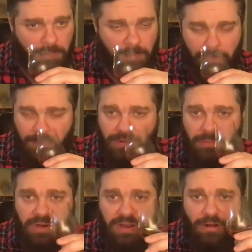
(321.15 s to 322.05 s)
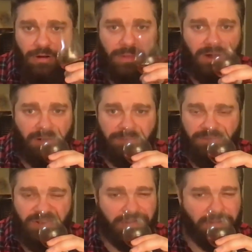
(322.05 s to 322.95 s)
A little bit of caramel,
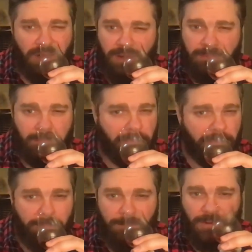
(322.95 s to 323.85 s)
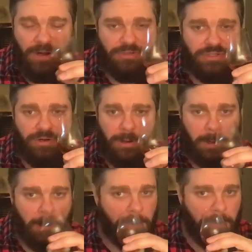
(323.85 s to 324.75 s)
vanilla, brown
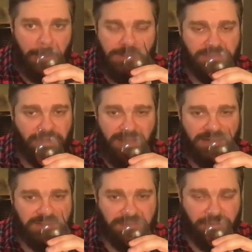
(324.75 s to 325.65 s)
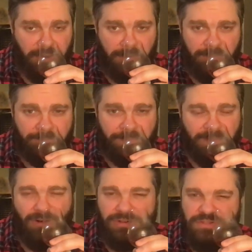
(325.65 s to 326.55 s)
sugar. It's all kind of still there.
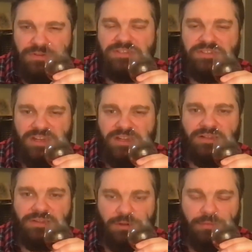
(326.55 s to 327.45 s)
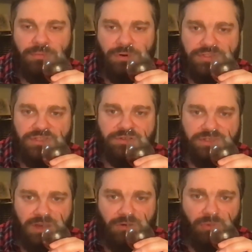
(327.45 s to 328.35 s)
Also just getting a little bit more citrus
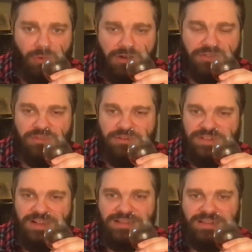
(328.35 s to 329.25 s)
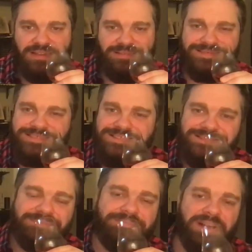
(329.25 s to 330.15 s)
now with the water. So there's like a,
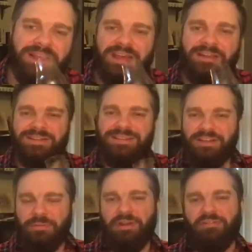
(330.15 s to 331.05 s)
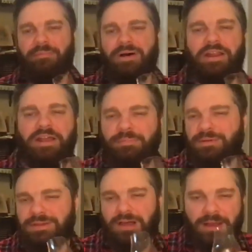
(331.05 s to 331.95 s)
again, a little bit of a
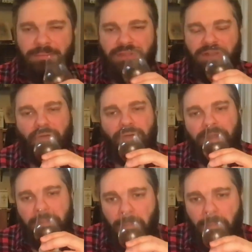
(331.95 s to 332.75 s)
pineapple lime thing going on.